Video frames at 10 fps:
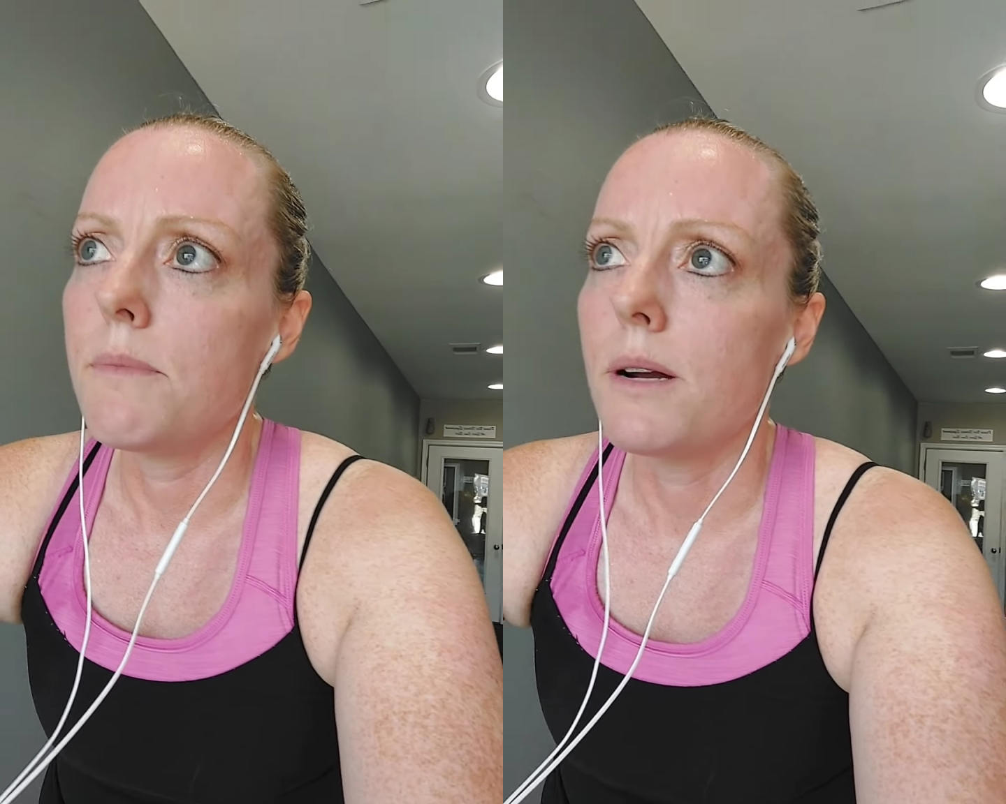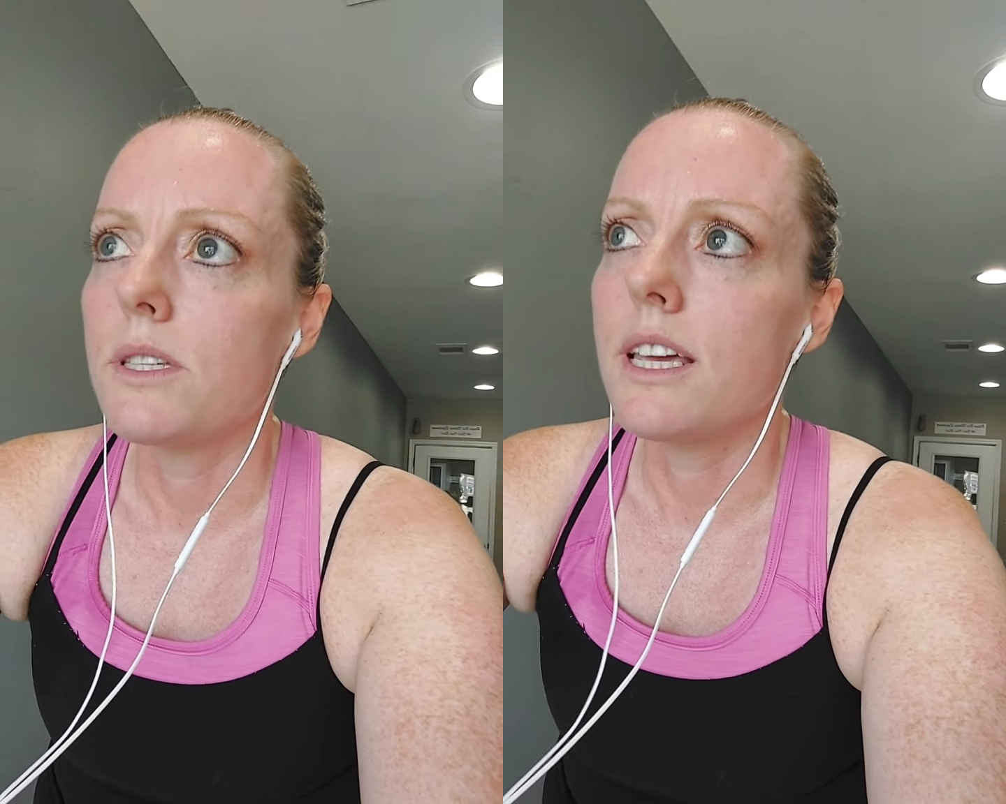
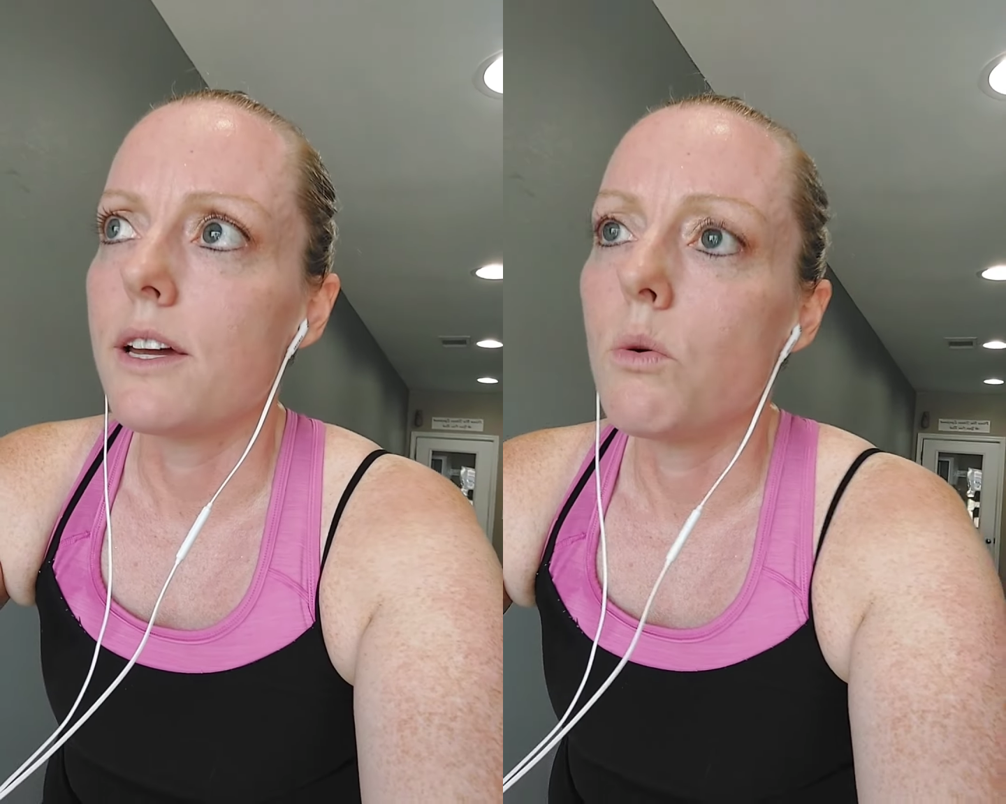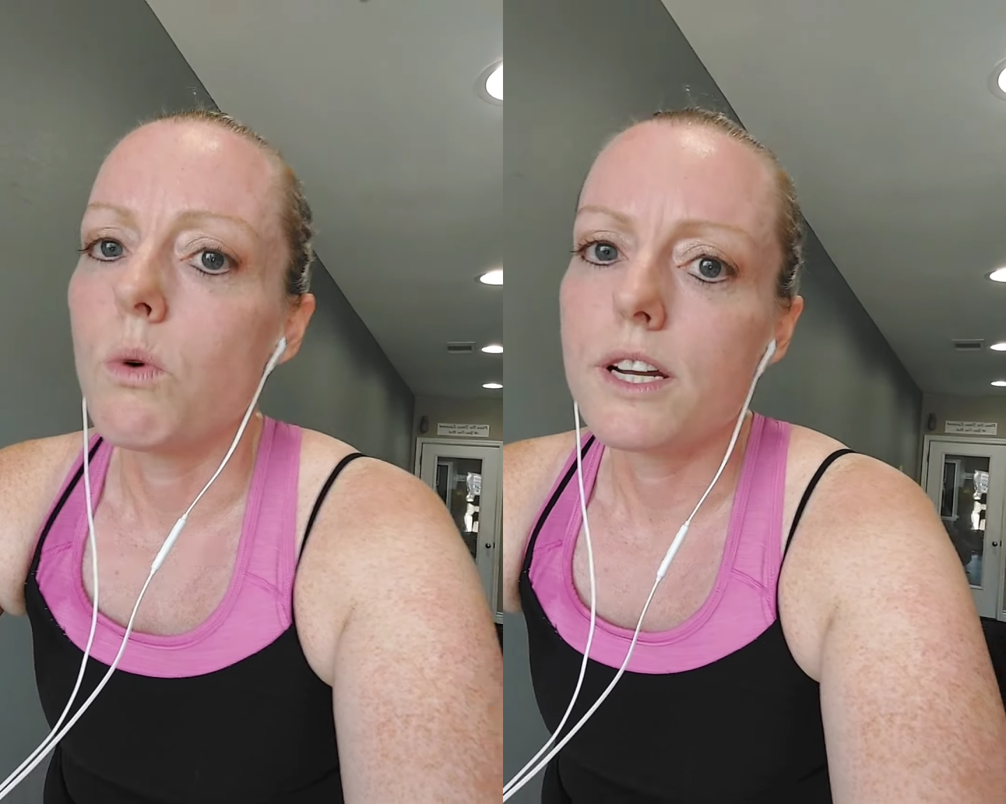But I was
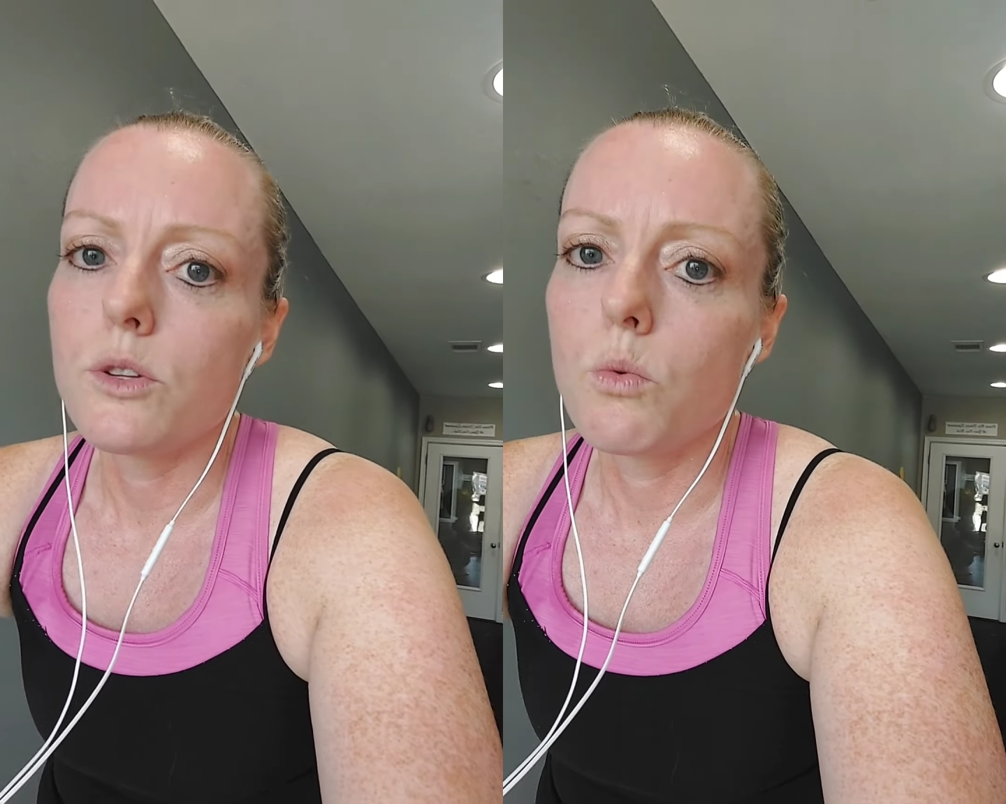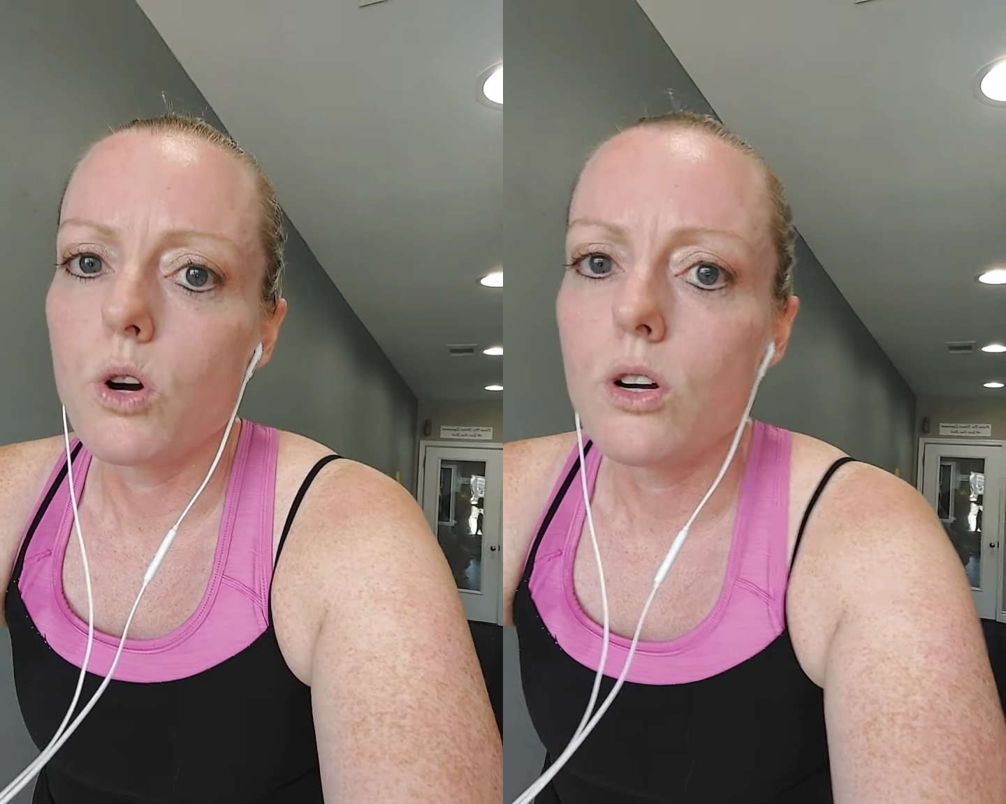like, what in
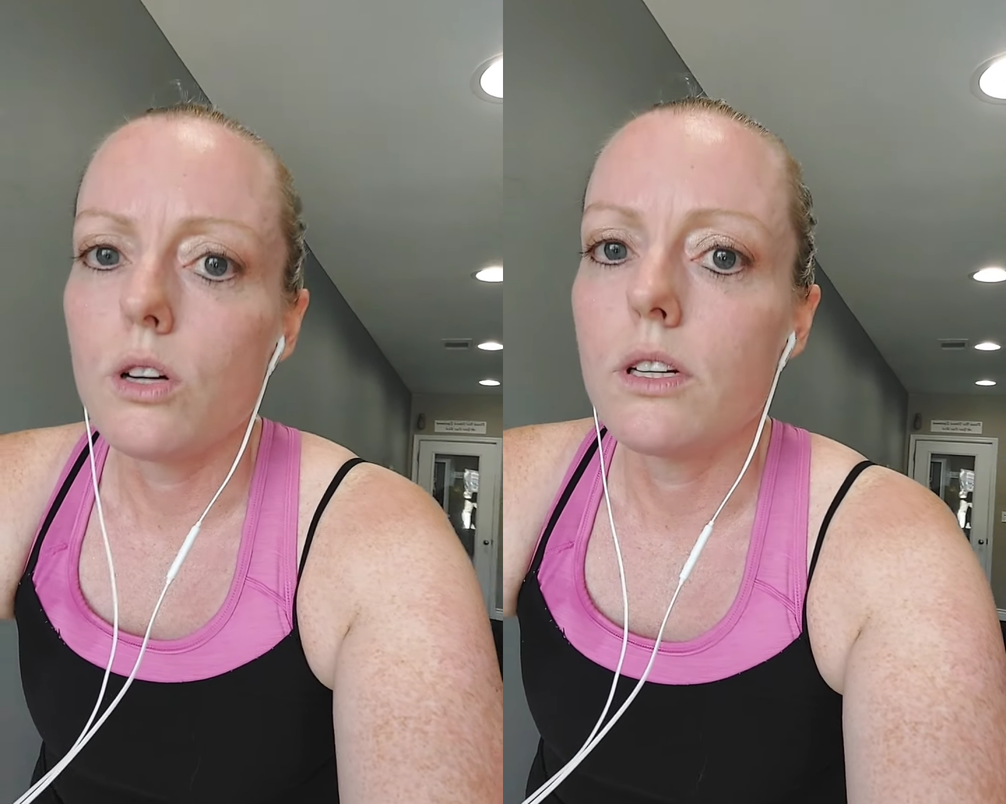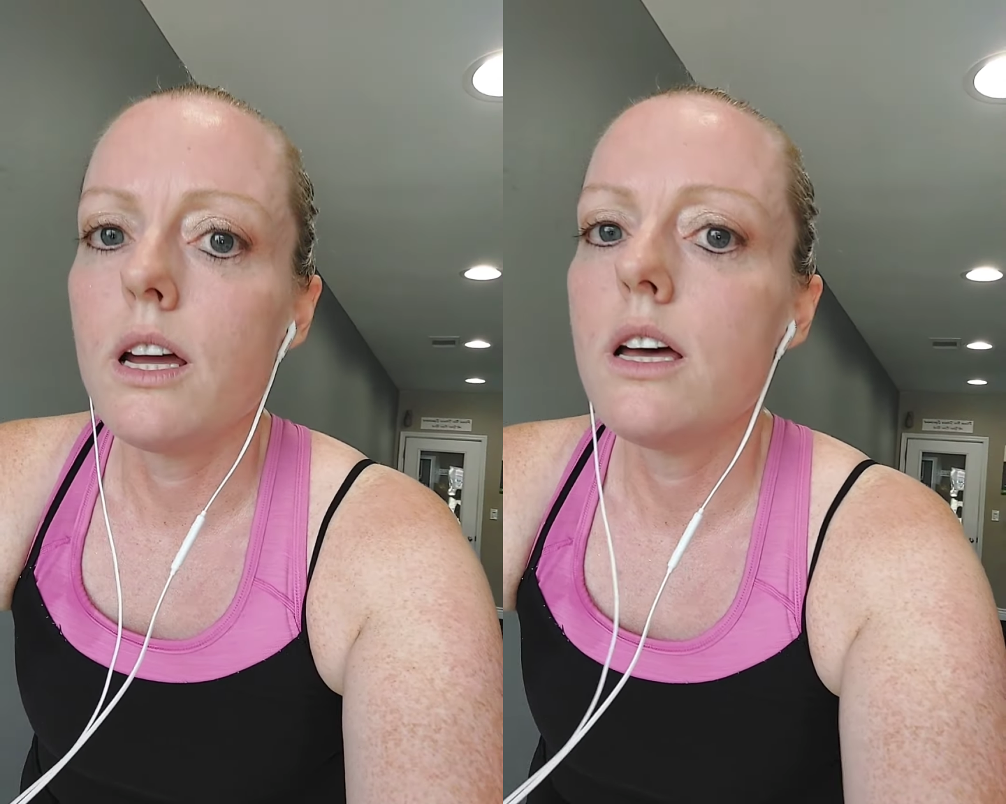the
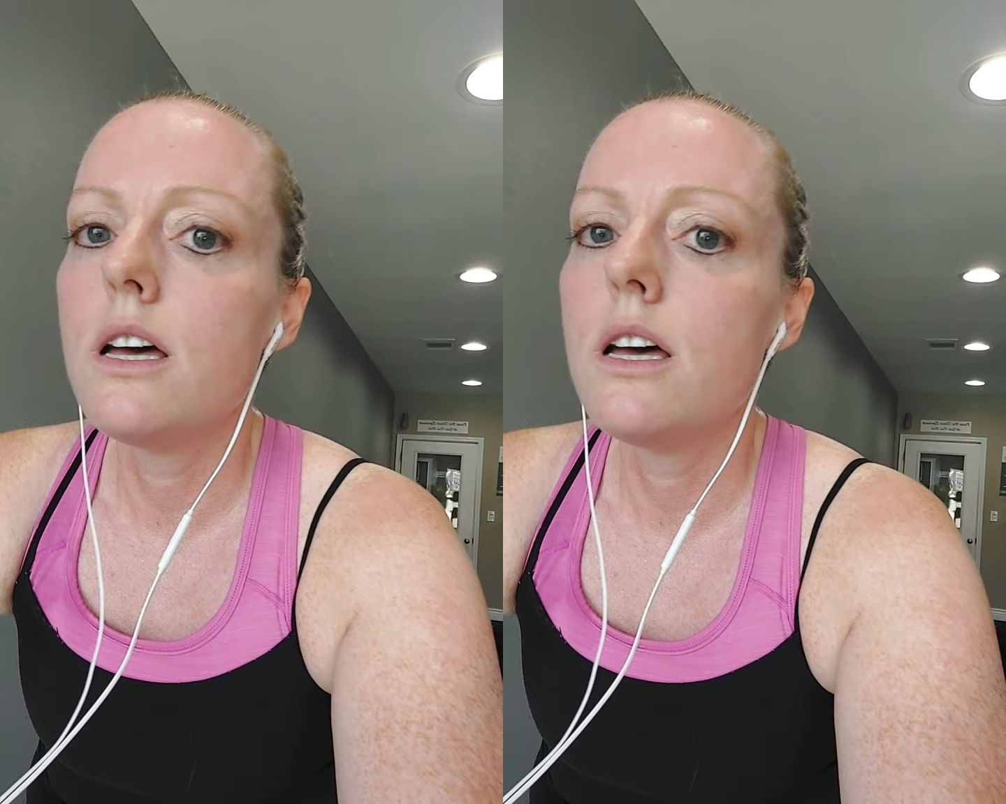world?